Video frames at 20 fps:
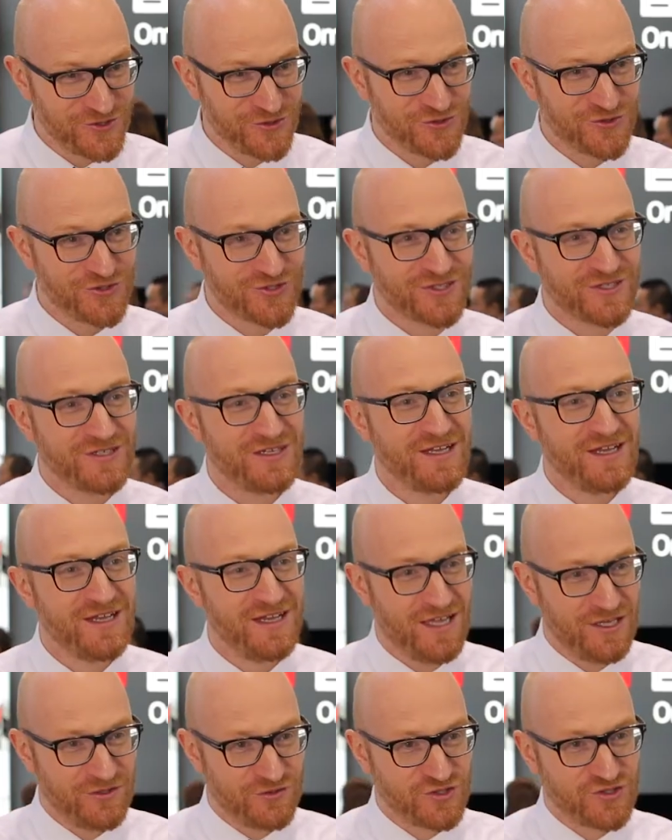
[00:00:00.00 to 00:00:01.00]
user,
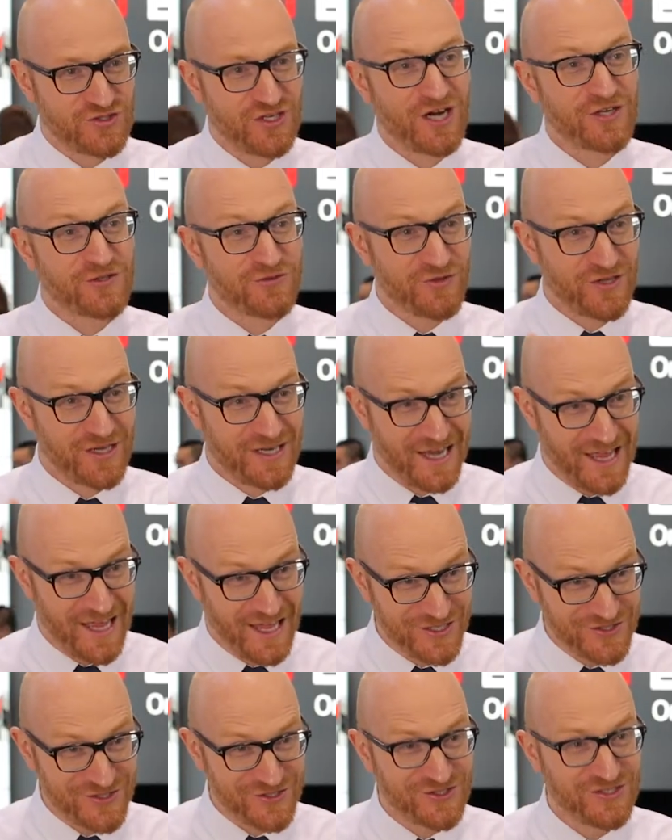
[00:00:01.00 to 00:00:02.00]
you start on the
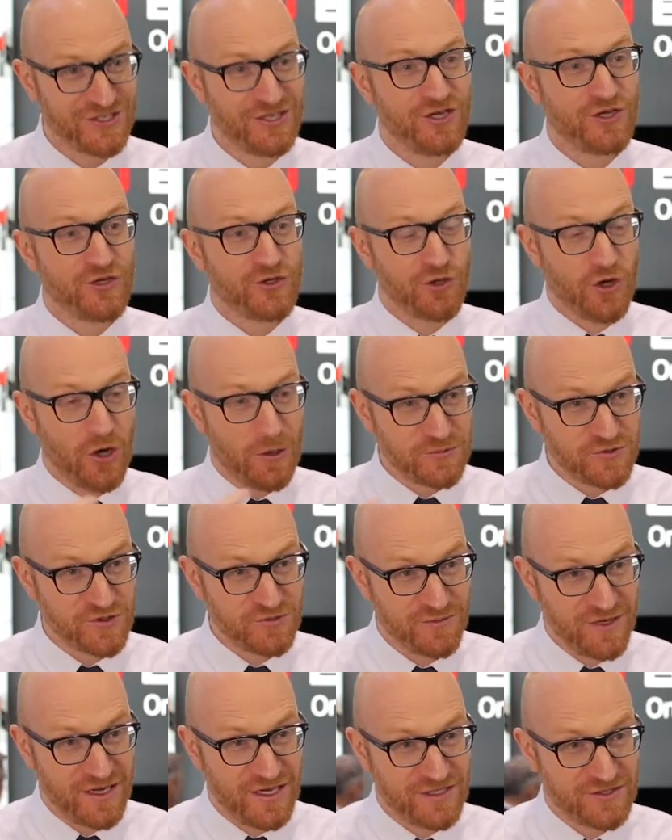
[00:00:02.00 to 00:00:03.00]
glass, you
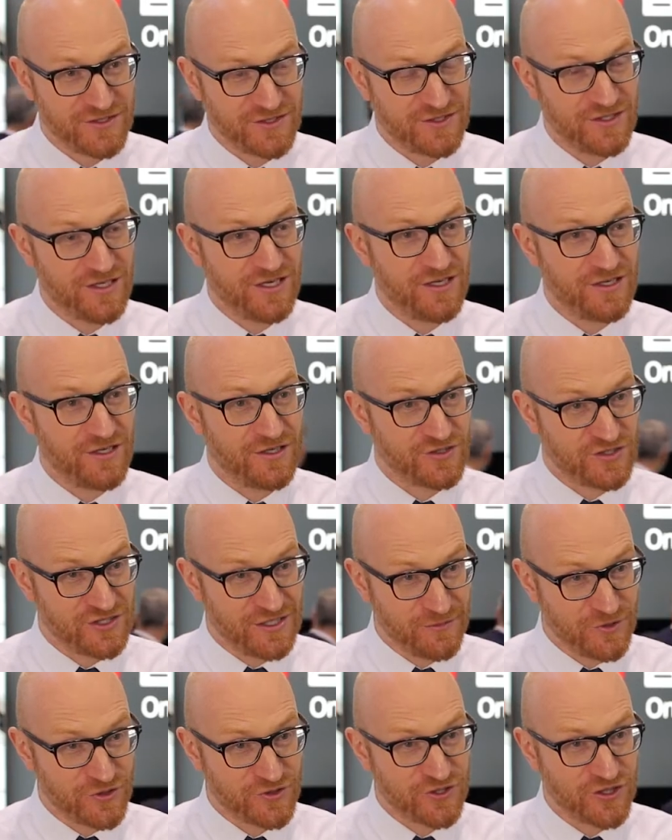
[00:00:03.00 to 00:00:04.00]
optimize a
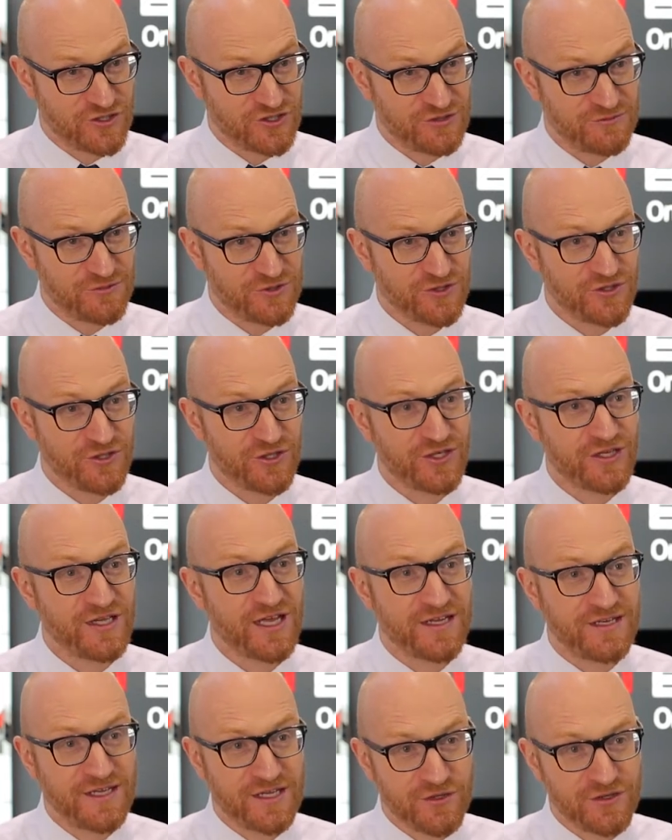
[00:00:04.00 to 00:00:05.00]
seamless customer journey,
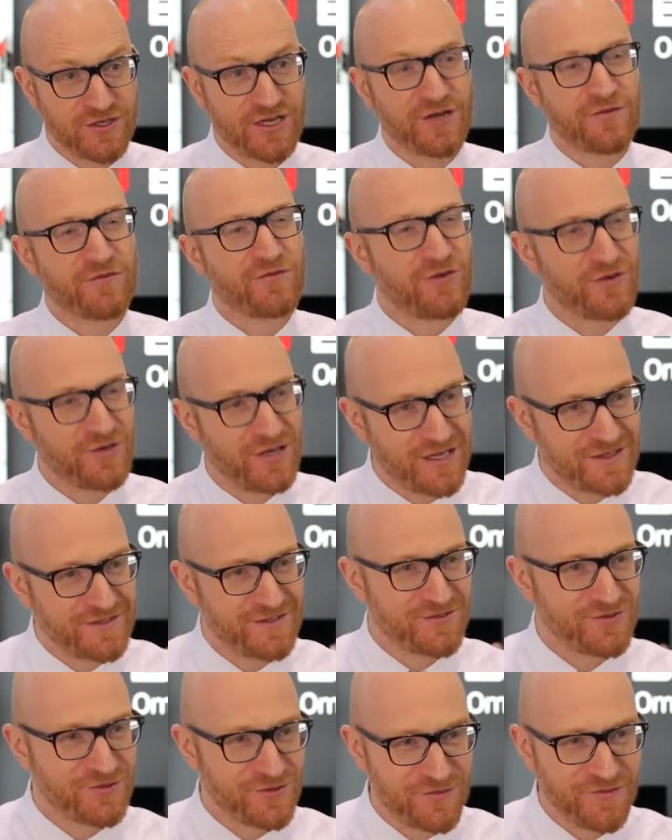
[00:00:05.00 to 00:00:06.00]
and then you kind of connect
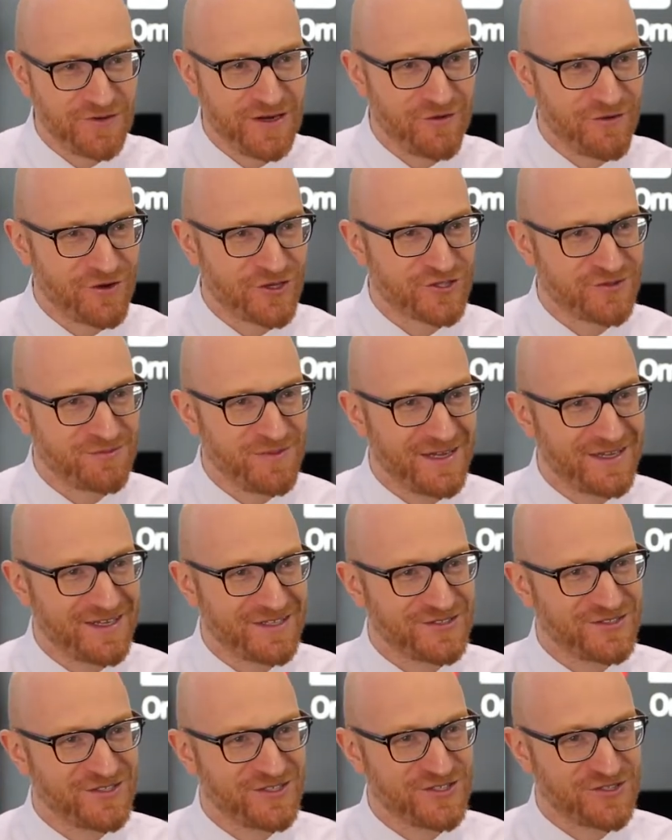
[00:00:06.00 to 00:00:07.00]
it to the various
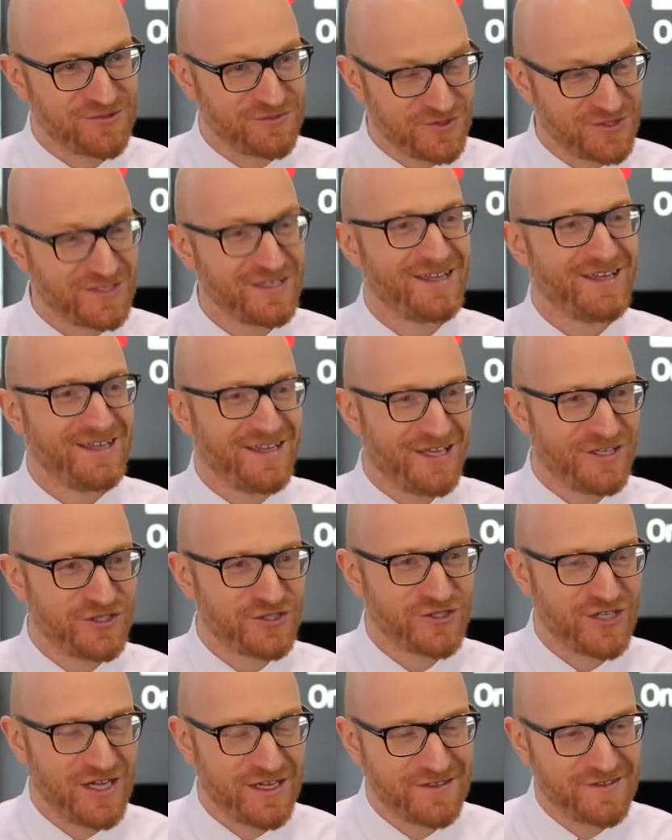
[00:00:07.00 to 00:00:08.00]
back-end systems
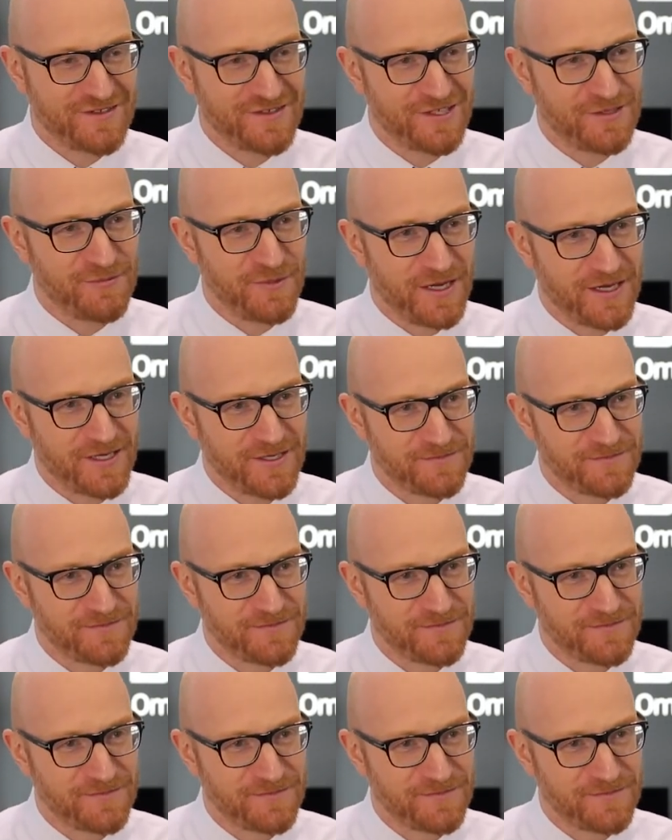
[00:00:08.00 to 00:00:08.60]
inside the bank.